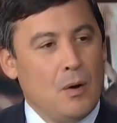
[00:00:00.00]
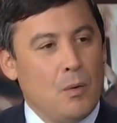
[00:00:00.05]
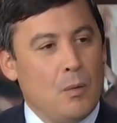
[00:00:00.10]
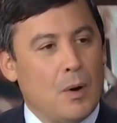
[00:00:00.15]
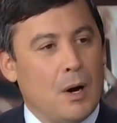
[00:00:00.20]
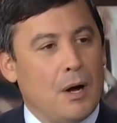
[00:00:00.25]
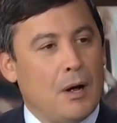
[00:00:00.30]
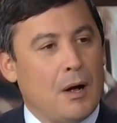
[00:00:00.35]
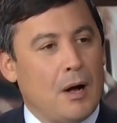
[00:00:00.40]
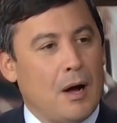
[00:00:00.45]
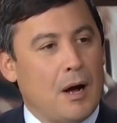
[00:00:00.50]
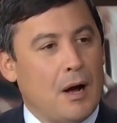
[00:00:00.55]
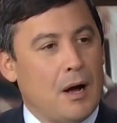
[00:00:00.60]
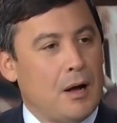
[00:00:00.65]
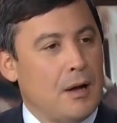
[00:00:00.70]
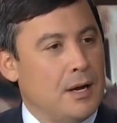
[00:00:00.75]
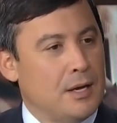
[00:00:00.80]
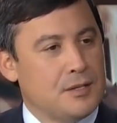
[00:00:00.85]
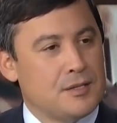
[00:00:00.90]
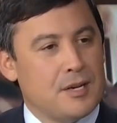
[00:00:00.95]
Well,
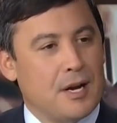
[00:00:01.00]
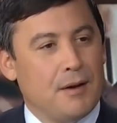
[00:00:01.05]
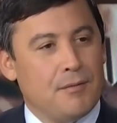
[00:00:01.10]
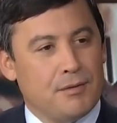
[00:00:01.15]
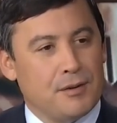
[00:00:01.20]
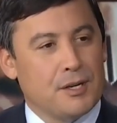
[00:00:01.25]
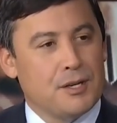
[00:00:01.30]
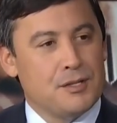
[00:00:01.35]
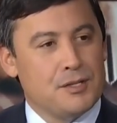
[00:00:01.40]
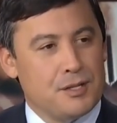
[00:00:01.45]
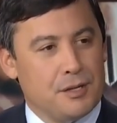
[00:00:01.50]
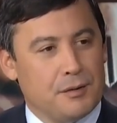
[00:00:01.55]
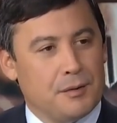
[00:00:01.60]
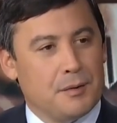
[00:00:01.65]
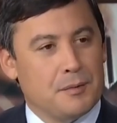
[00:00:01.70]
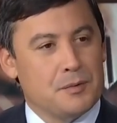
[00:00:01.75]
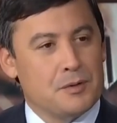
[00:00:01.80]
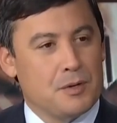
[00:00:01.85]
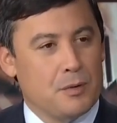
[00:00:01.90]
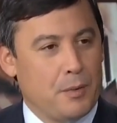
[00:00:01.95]
it's time for
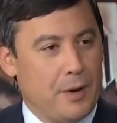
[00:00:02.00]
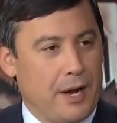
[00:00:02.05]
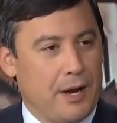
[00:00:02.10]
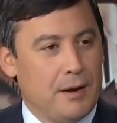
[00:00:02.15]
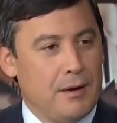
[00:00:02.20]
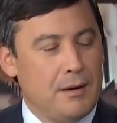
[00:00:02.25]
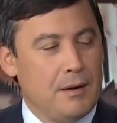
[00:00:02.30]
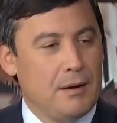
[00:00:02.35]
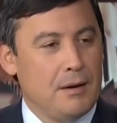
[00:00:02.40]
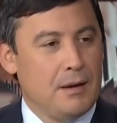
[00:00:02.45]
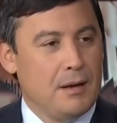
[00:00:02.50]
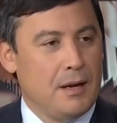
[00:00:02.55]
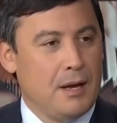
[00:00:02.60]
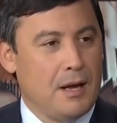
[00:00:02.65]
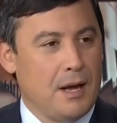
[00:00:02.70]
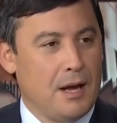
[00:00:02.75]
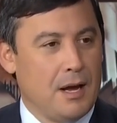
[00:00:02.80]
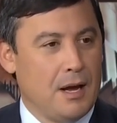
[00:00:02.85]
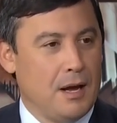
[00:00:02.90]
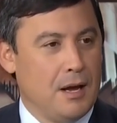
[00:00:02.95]
Conservatives to win,
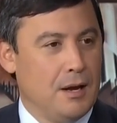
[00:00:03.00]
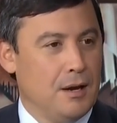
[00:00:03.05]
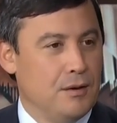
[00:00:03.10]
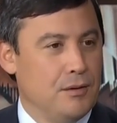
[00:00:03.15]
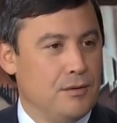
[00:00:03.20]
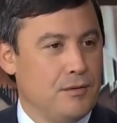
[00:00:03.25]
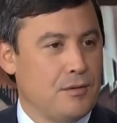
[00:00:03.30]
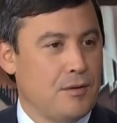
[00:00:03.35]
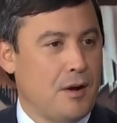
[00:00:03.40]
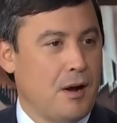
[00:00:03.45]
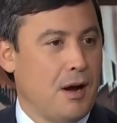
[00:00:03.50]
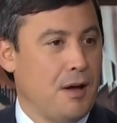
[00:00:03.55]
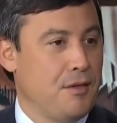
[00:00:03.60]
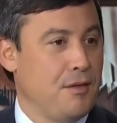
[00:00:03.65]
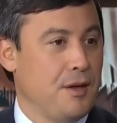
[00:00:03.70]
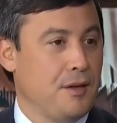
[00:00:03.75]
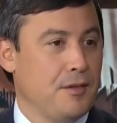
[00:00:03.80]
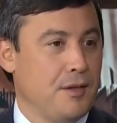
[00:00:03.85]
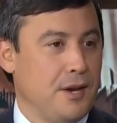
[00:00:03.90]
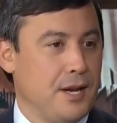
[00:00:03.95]
and I
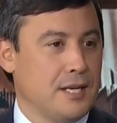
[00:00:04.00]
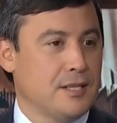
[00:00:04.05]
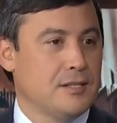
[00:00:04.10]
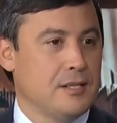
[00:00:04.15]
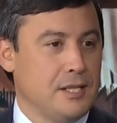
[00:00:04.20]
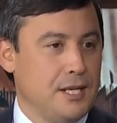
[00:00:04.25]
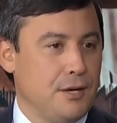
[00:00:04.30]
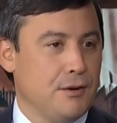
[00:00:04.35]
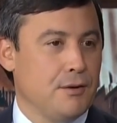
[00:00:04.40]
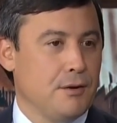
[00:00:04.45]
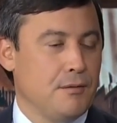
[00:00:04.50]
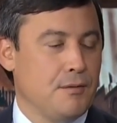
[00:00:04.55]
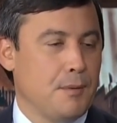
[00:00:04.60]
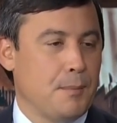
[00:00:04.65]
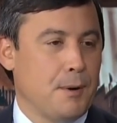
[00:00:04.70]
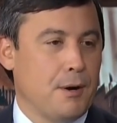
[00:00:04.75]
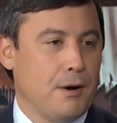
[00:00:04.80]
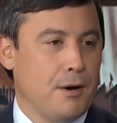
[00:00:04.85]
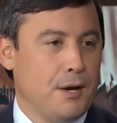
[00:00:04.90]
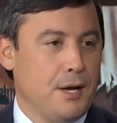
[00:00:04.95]
think the next leader of the
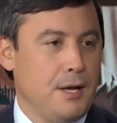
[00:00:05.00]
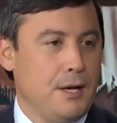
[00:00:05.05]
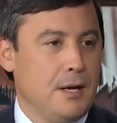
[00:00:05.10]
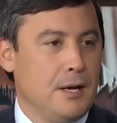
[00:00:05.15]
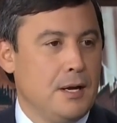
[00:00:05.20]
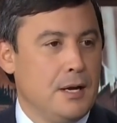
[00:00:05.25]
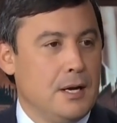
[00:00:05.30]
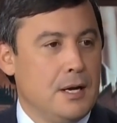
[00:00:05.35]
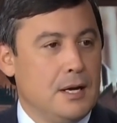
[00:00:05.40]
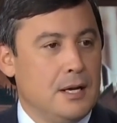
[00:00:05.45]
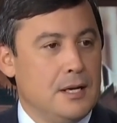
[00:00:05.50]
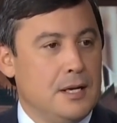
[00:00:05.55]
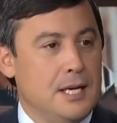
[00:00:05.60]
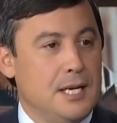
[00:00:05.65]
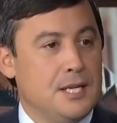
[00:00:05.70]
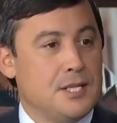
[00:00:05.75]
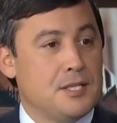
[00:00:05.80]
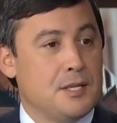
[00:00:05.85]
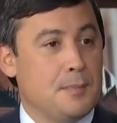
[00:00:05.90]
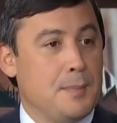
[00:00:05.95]
party
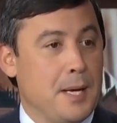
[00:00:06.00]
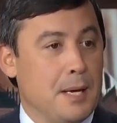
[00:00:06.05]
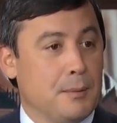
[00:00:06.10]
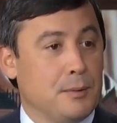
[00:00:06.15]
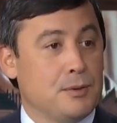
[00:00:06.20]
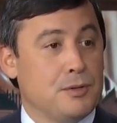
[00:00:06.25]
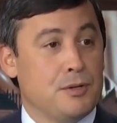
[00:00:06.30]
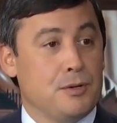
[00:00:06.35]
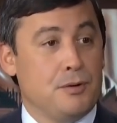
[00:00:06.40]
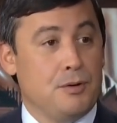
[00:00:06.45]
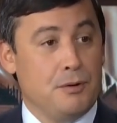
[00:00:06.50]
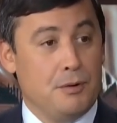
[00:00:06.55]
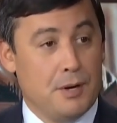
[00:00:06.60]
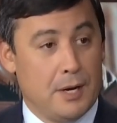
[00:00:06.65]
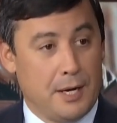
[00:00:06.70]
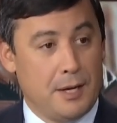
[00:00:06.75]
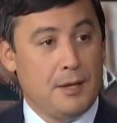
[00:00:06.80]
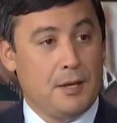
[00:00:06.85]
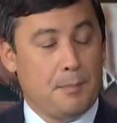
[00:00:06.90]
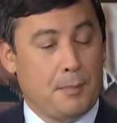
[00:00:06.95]
needs to be able to
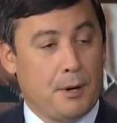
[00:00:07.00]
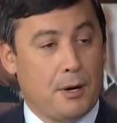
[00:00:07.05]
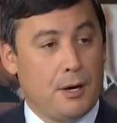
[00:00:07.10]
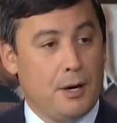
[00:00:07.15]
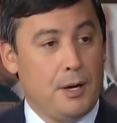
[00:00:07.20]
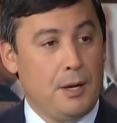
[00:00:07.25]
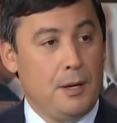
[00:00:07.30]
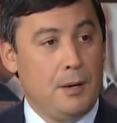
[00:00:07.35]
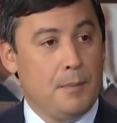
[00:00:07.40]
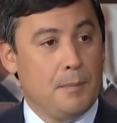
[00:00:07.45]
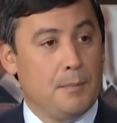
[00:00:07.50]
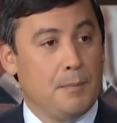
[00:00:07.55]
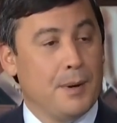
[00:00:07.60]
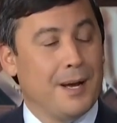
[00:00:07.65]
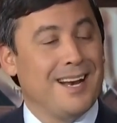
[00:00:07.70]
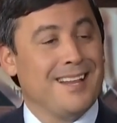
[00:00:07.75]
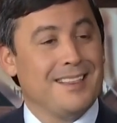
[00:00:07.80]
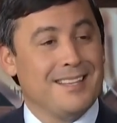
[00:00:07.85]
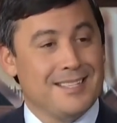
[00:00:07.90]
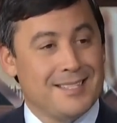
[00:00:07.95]
unite the party,
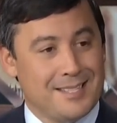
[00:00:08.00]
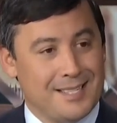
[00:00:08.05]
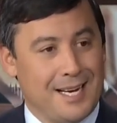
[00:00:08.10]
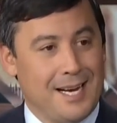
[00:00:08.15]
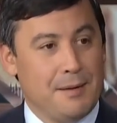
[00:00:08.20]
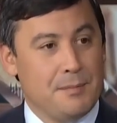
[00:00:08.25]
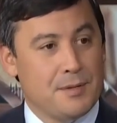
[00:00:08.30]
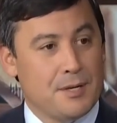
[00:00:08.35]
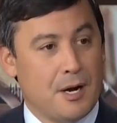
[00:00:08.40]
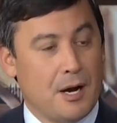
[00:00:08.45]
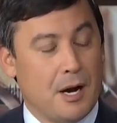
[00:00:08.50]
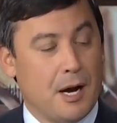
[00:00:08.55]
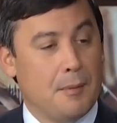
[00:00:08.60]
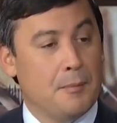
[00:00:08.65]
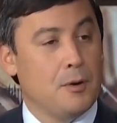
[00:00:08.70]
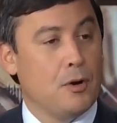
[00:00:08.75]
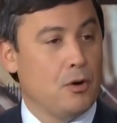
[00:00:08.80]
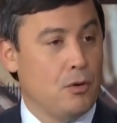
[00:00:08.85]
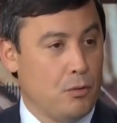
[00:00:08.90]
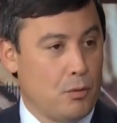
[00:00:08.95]
but at the same
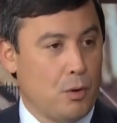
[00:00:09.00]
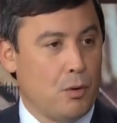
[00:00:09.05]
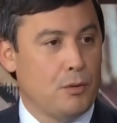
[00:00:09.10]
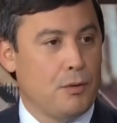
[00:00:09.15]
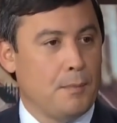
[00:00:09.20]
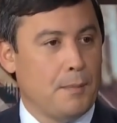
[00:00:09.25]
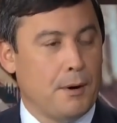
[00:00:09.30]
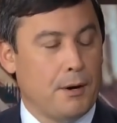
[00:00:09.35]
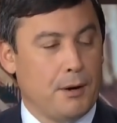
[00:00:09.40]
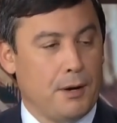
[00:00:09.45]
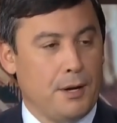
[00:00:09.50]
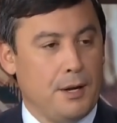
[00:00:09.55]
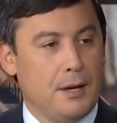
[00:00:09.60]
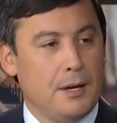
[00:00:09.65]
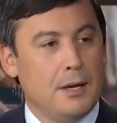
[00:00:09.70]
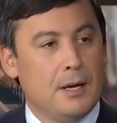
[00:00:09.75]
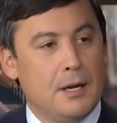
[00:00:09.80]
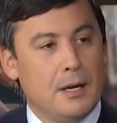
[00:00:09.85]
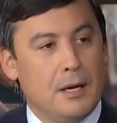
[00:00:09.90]
time, grow the party,